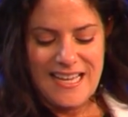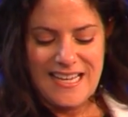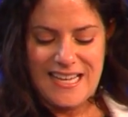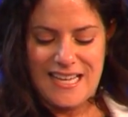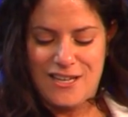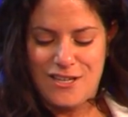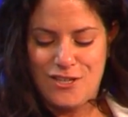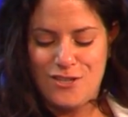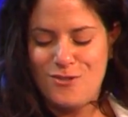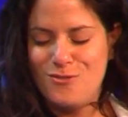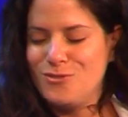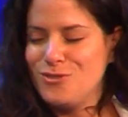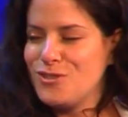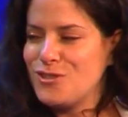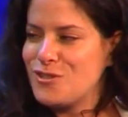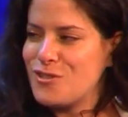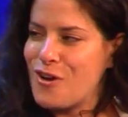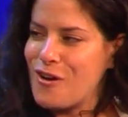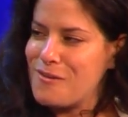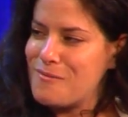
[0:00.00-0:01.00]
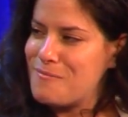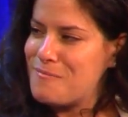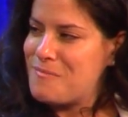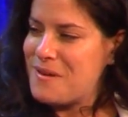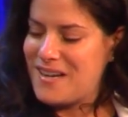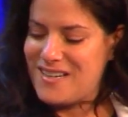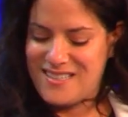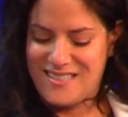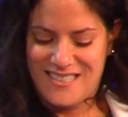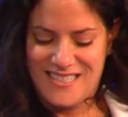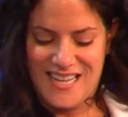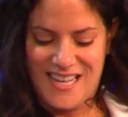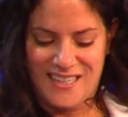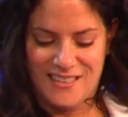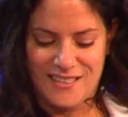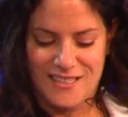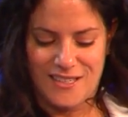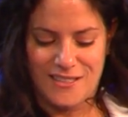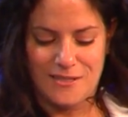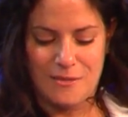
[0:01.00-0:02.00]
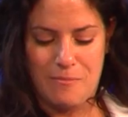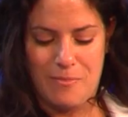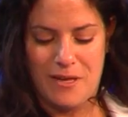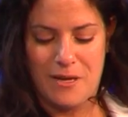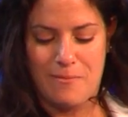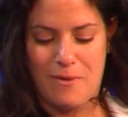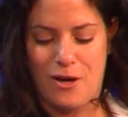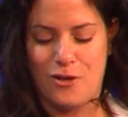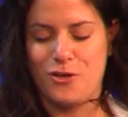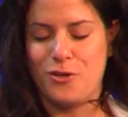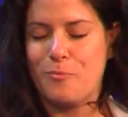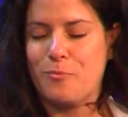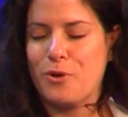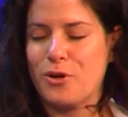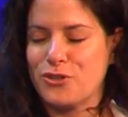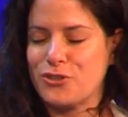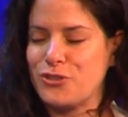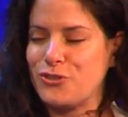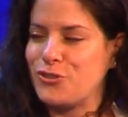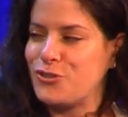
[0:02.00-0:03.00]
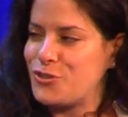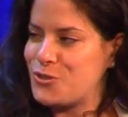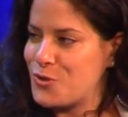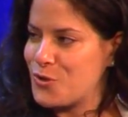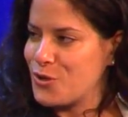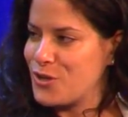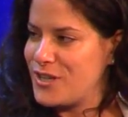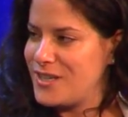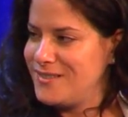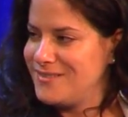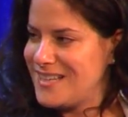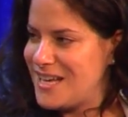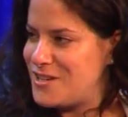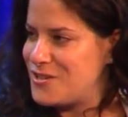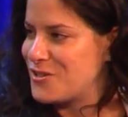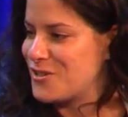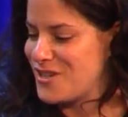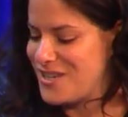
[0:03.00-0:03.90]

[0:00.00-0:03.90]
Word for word: Can you start by telling us a bit about your personal story and your